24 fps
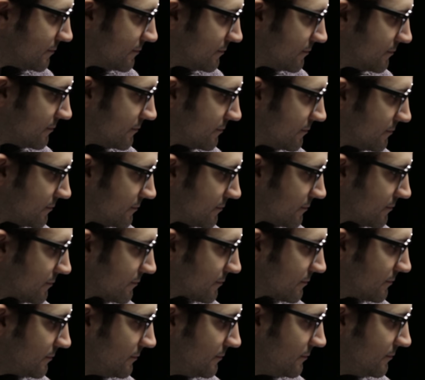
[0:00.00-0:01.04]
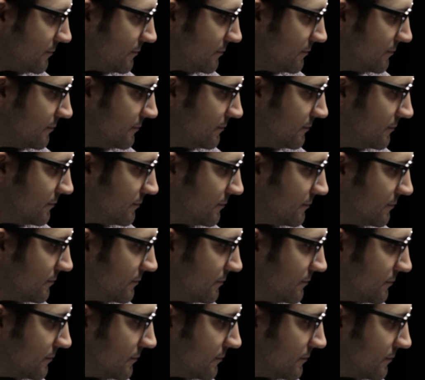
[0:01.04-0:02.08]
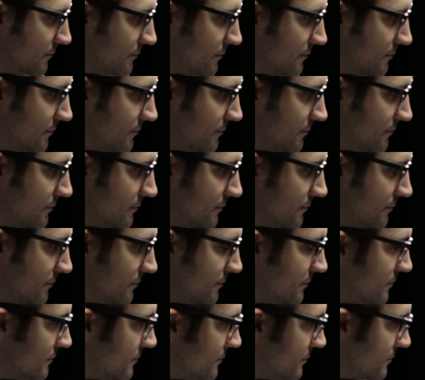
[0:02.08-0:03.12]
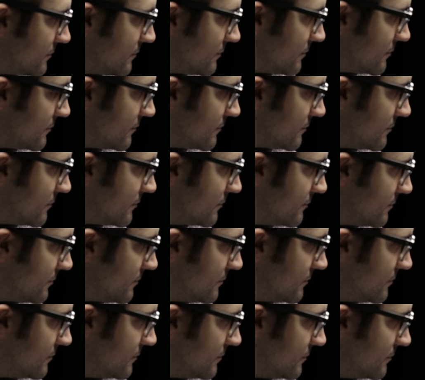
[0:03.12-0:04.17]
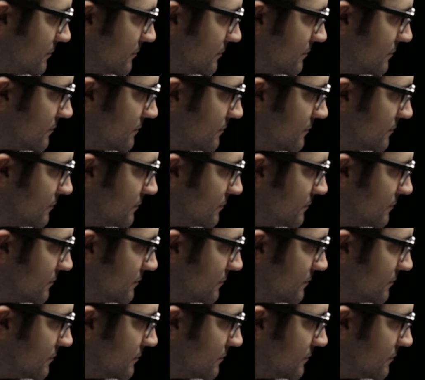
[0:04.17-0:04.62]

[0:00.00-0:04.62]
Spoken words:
(silent)